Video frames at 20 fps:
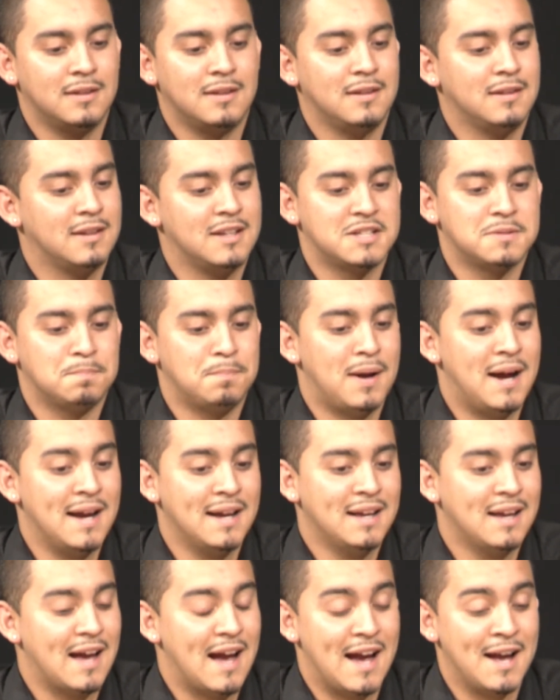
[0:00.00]
the
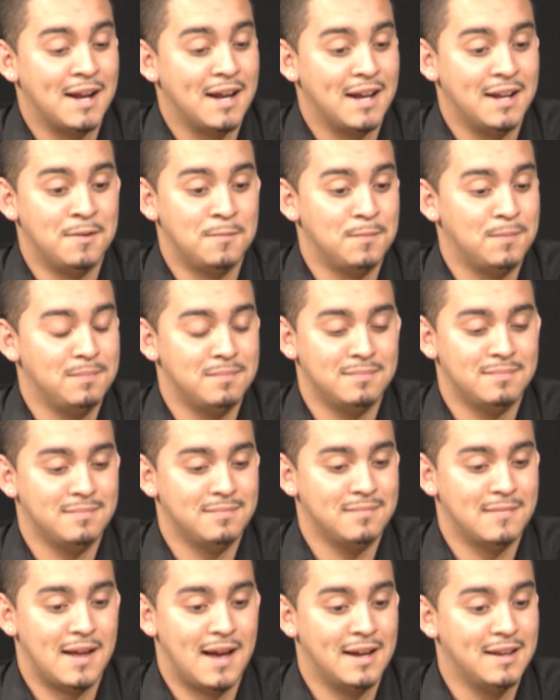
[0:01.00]
spike,
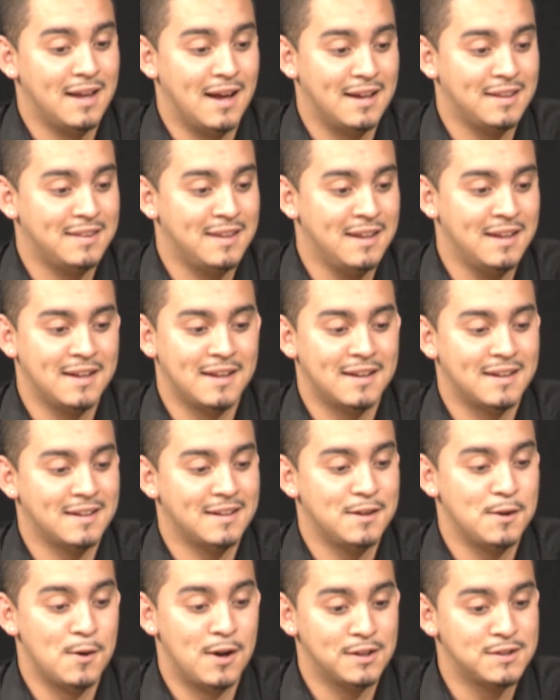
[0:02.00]
I think
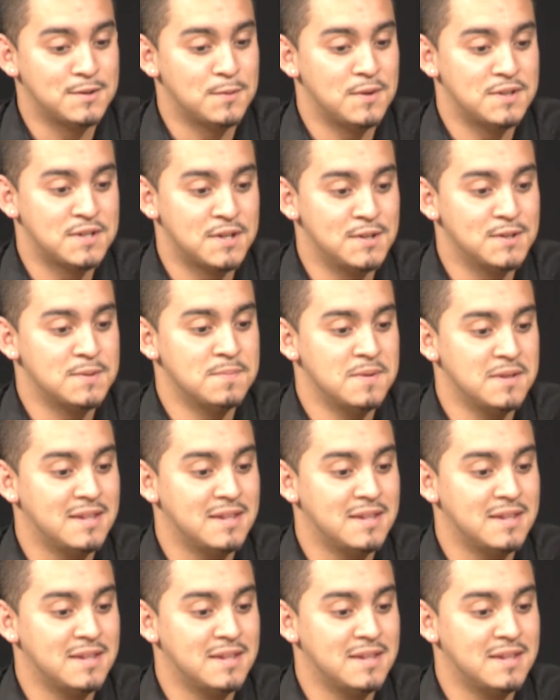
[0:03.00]
you had to return to me,